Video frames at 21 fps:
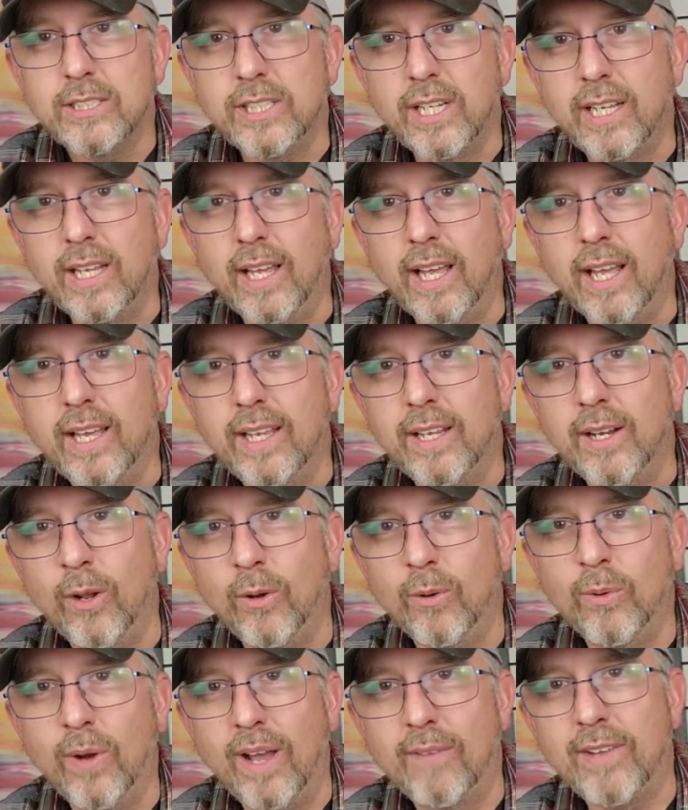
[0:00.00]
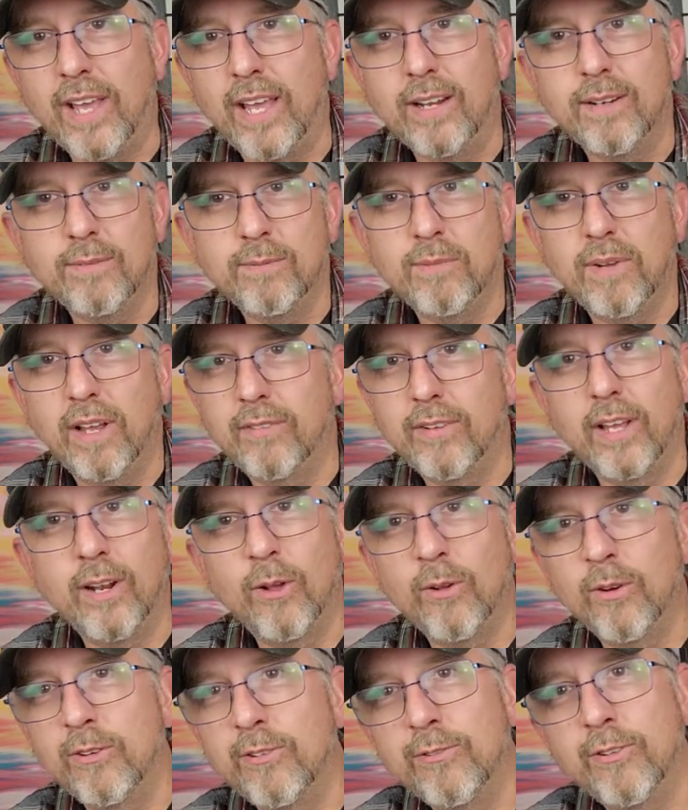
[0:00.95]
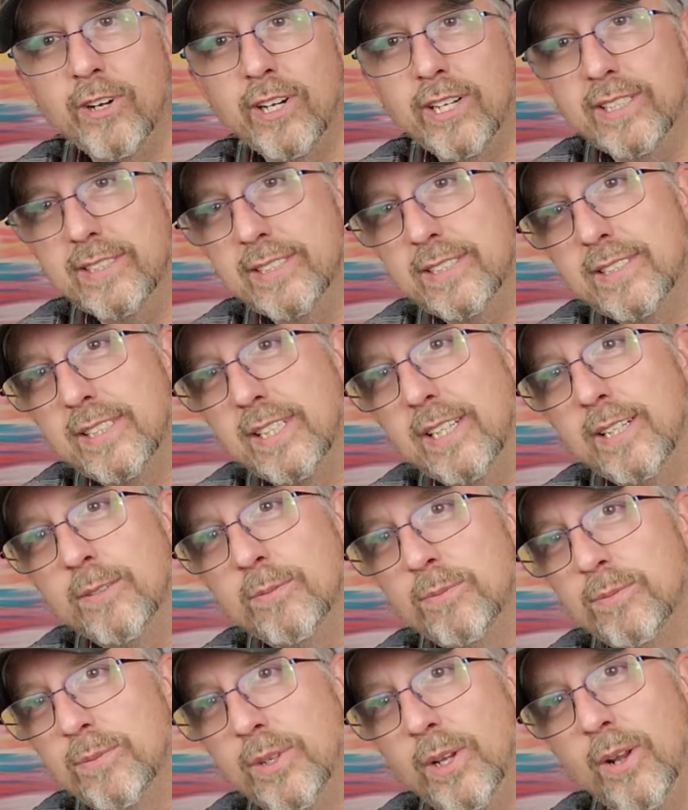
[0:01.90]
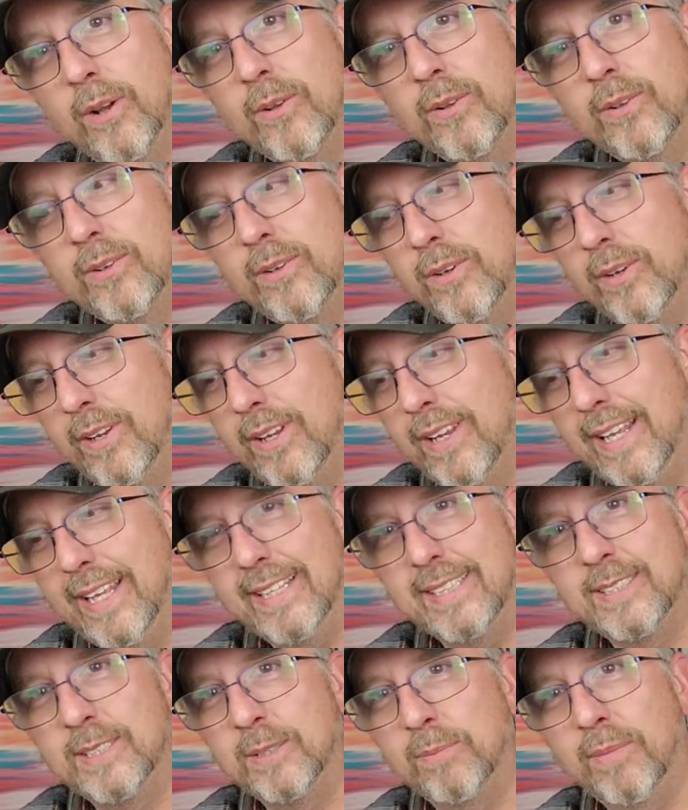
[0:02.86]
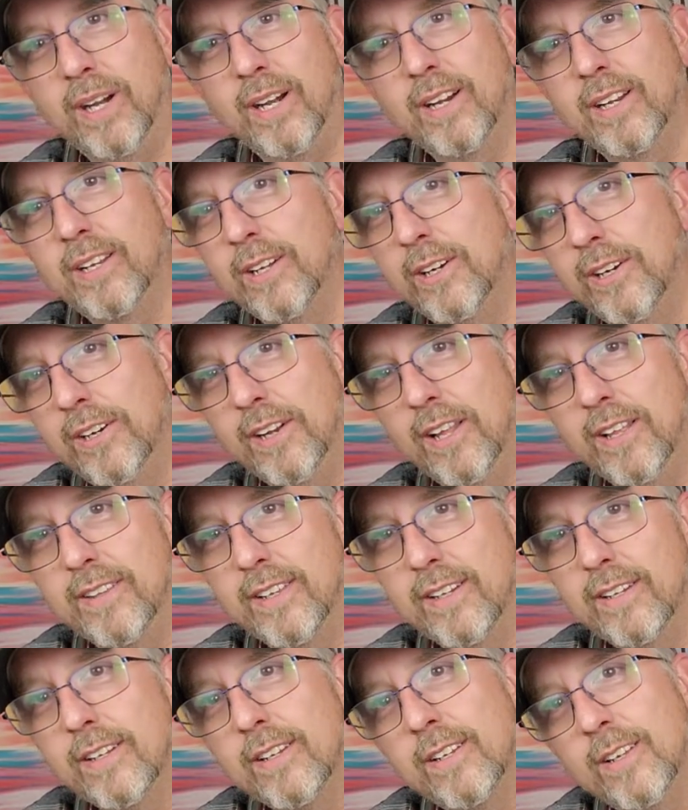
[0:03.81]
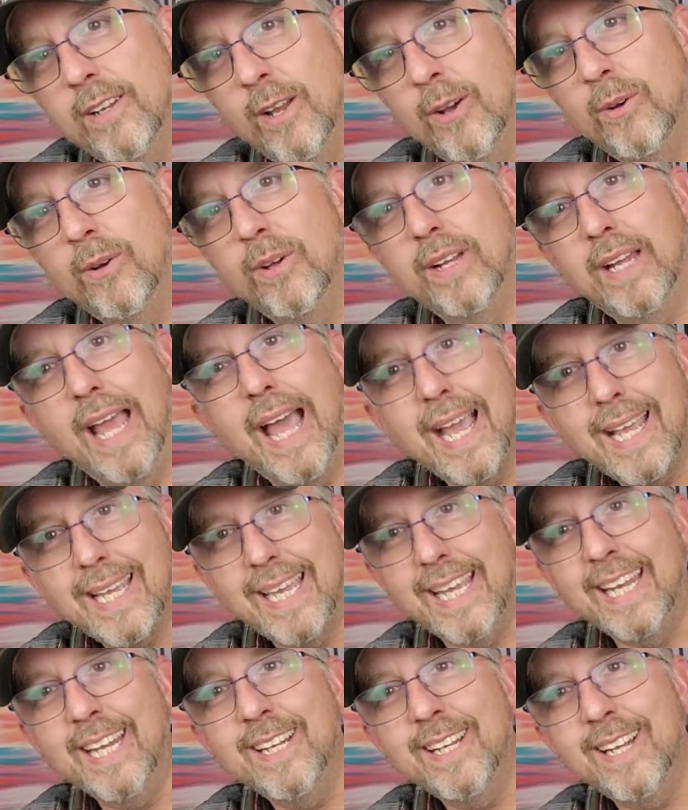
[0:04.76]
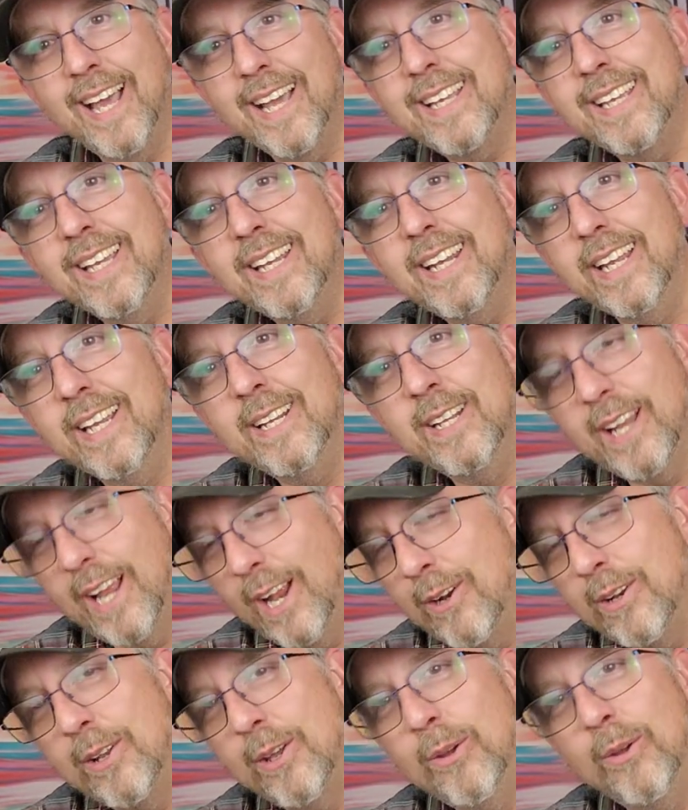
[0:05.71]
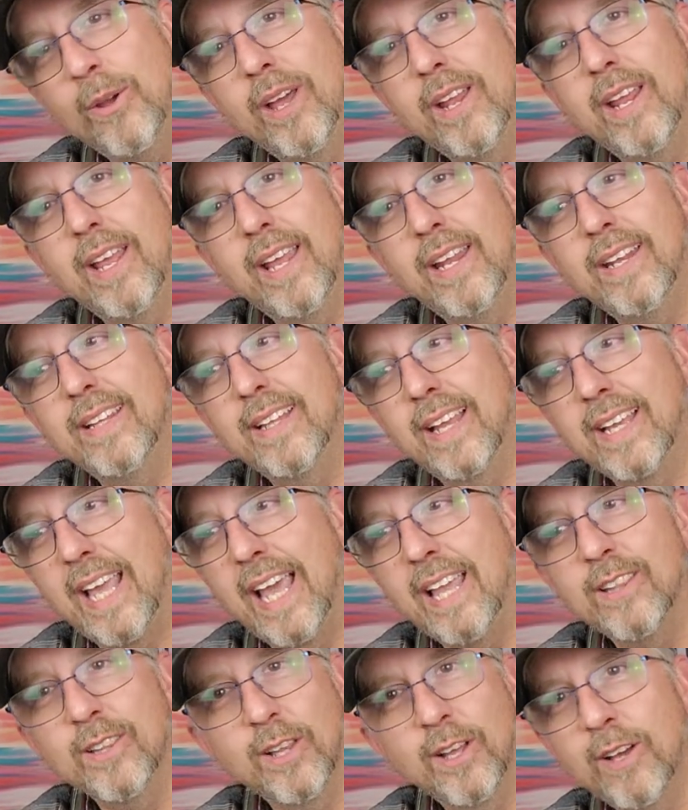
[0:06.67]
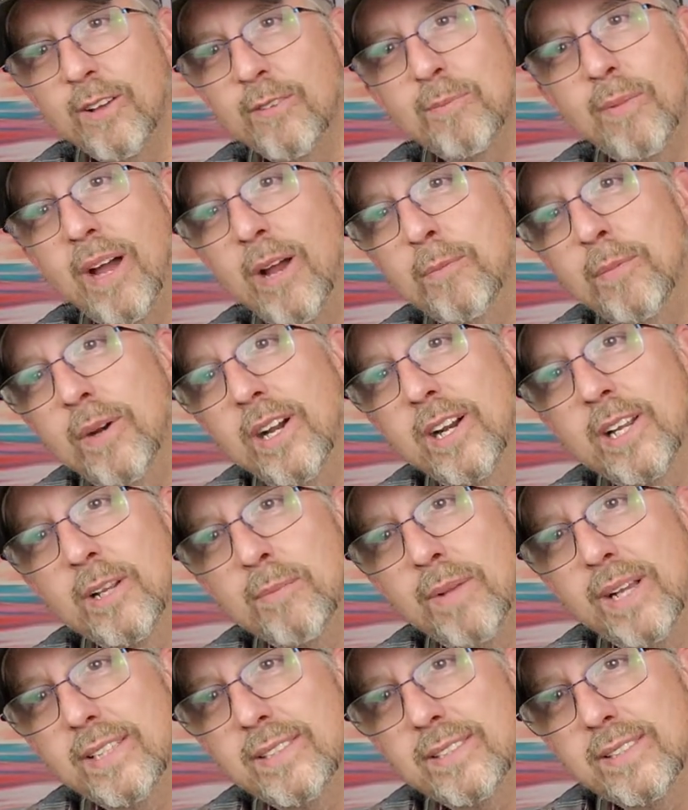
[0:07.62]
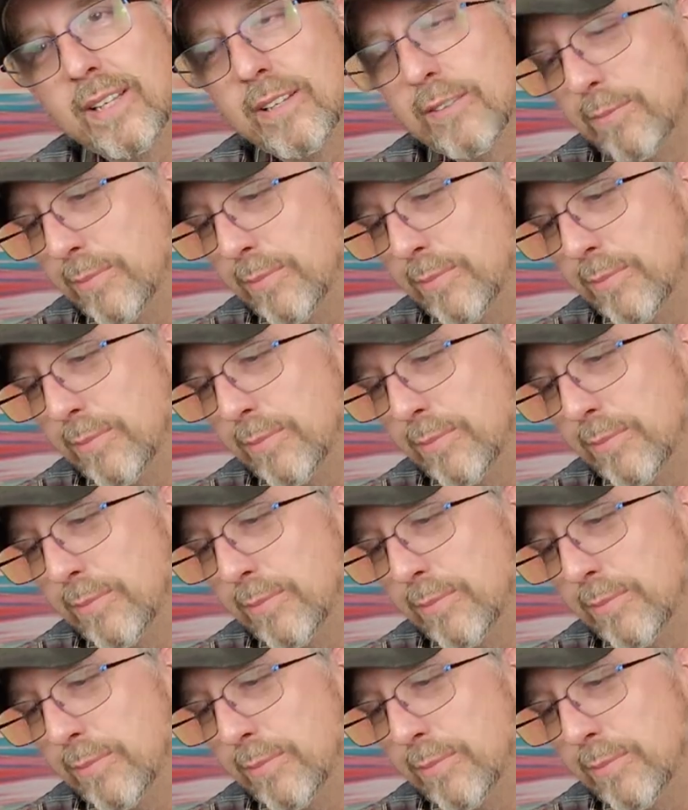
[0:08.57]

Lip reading: I've got older friends that, it's America or nothing, and I get it, I do, and like, I love my American made stuff,